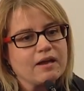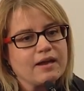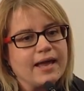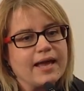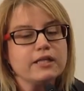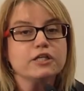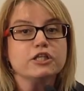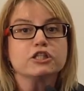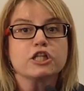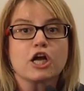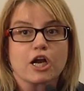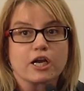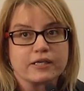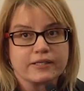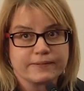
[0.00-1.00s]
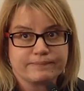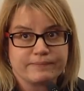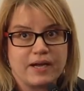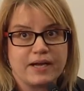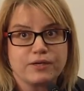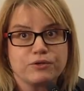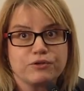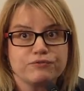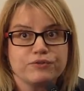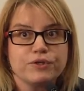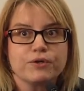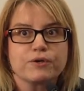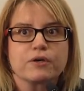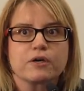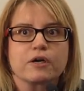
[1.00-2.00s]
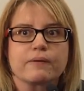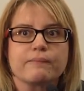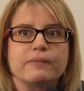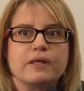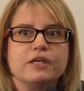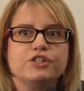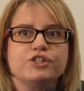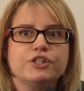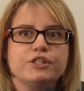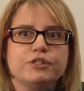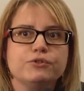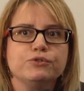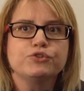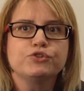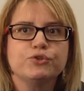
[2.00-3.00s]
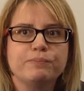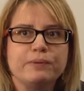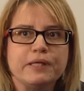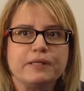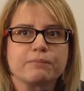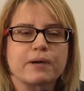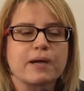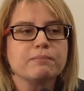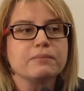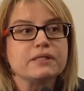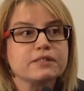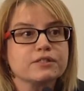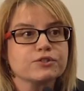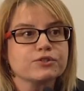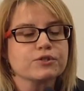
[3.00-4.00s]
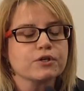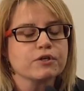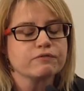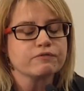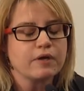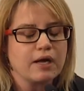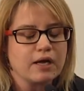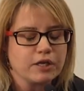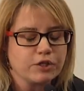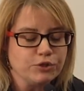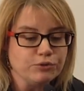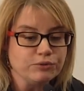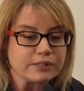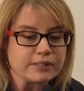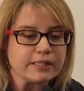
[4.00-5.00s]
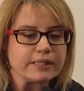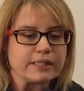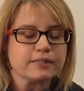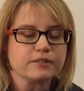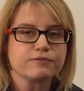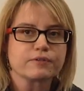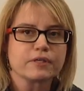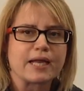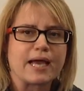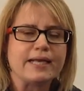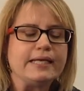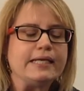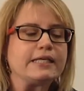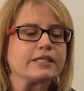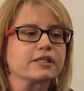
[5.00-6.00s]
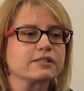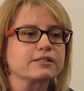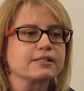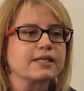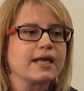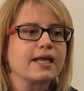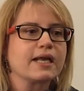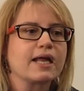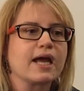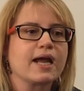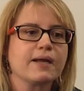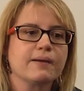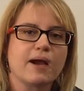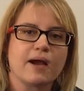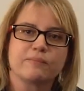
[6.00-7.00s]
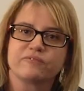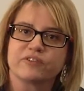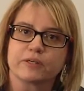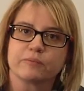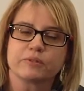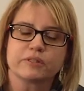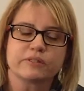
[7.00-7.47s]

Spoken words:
Helen Clark, I don't know if you know her. She used to be the Prime Minister of New Zealand for 9 years, and I'm very